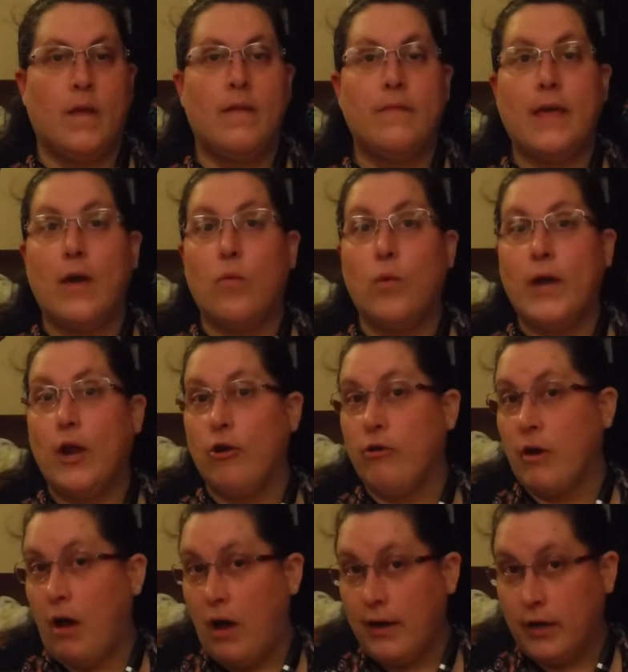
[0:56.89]
that we are
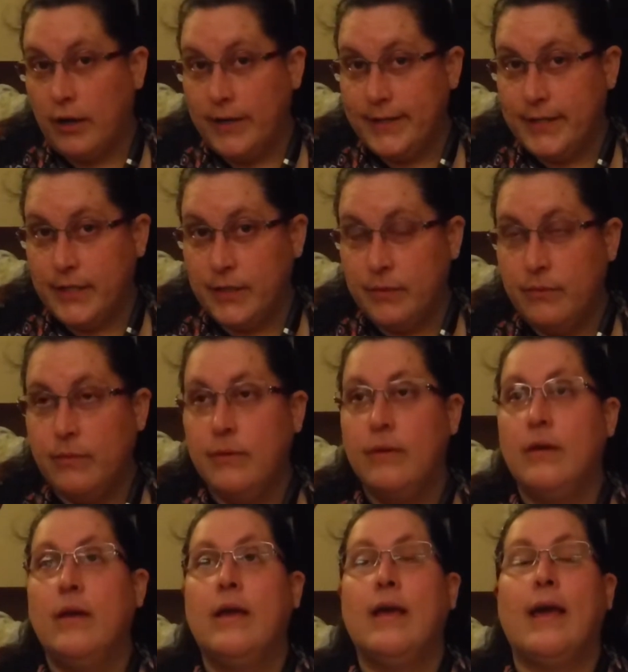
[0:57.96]
not going to do
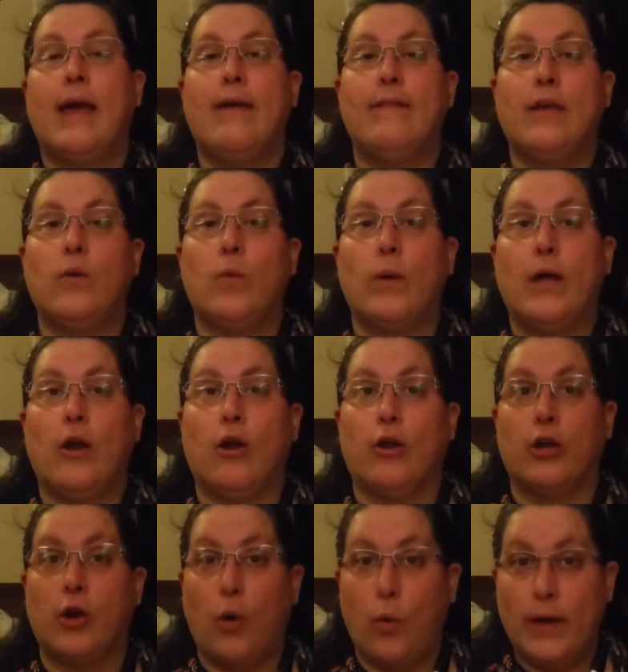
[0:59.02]
and that we are
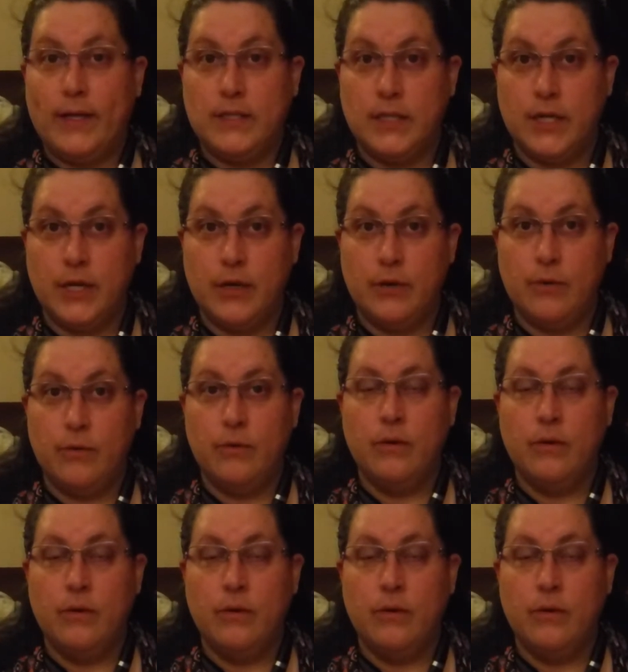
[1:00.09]
going to do